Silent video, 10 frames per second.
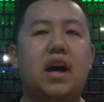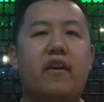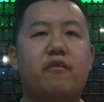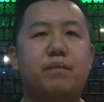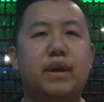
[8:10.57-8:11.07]

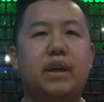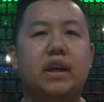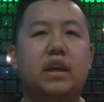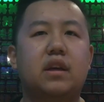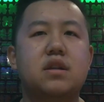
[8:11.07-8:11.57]

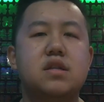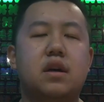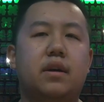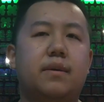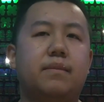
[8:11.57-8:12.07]
R&B,
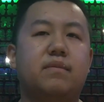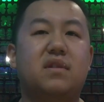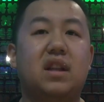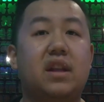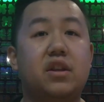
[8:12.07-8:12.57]

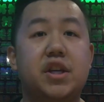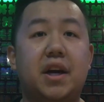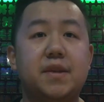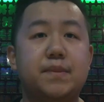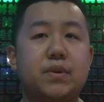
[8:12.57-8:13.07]
like the
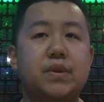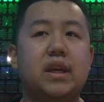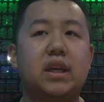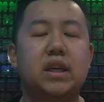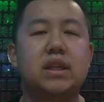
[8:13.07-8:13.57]
charts music,